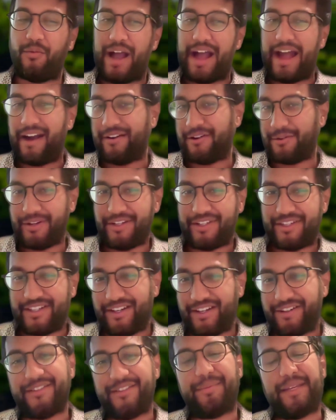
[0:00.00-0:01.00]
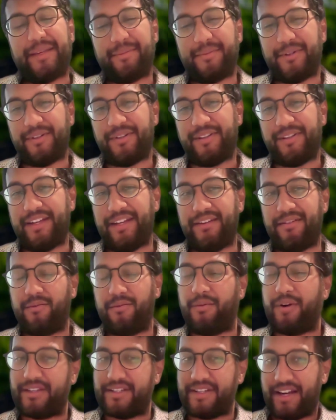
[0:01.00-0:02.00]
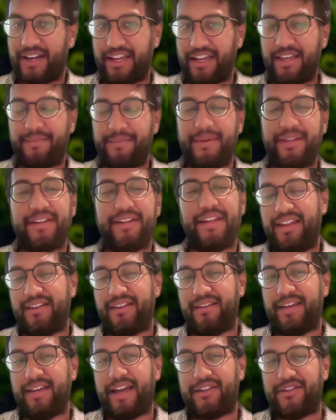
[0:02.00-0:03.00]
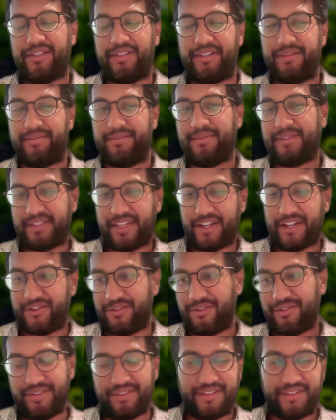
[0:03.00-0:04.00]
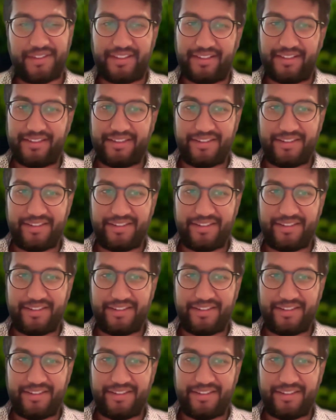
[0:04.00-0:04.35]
how to reach out to people and what time, and actually schedule